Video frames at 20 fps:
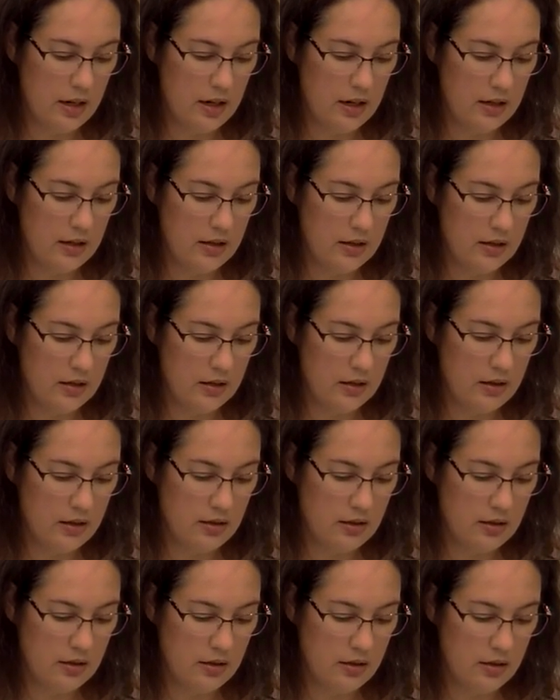uh,
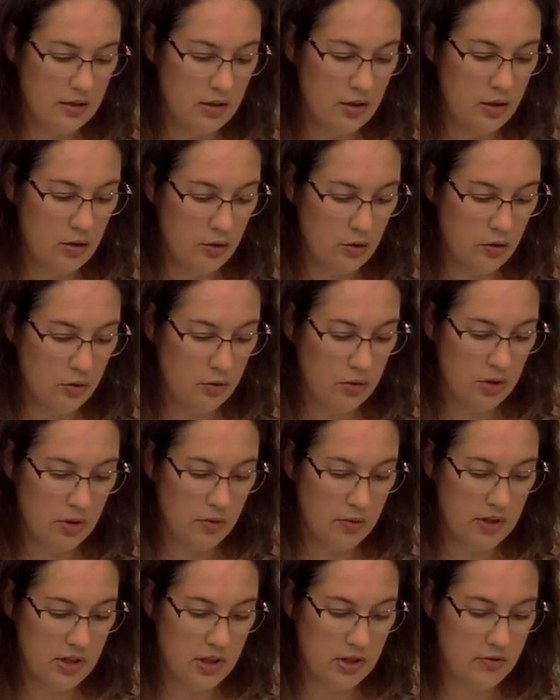2,
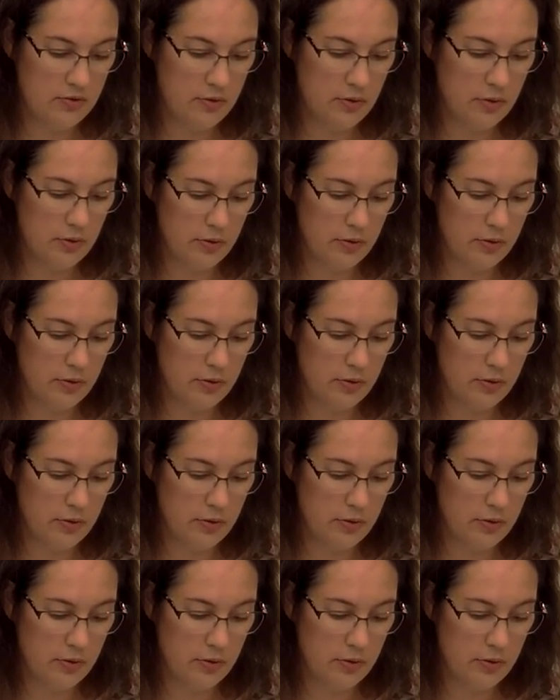which is